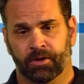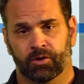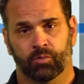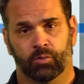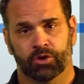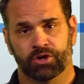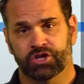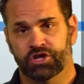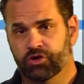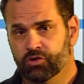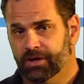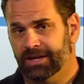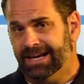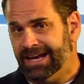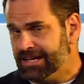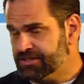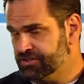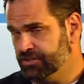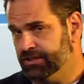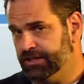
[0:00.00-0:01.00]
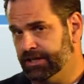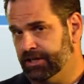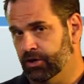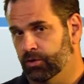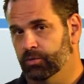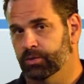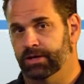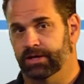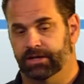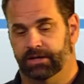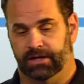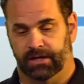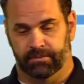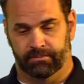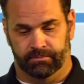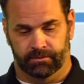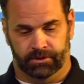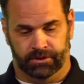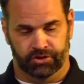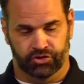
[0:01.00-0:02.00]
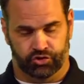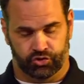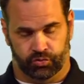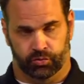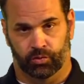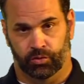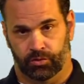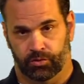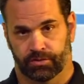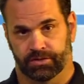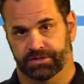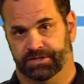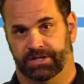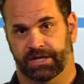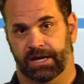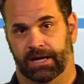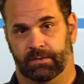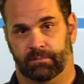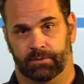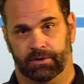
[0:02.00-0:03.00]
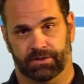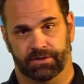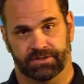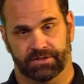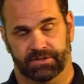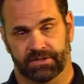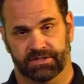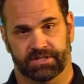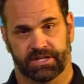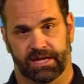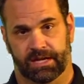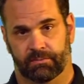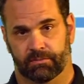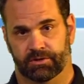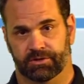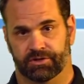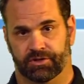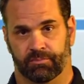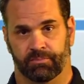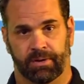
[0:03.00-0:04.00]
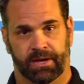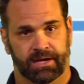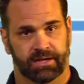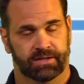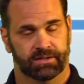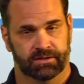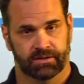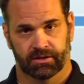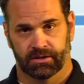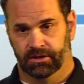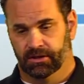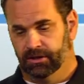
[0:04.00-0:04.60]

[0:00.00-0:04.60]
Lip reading: where you can actually go in and control this camera. These cameras are pan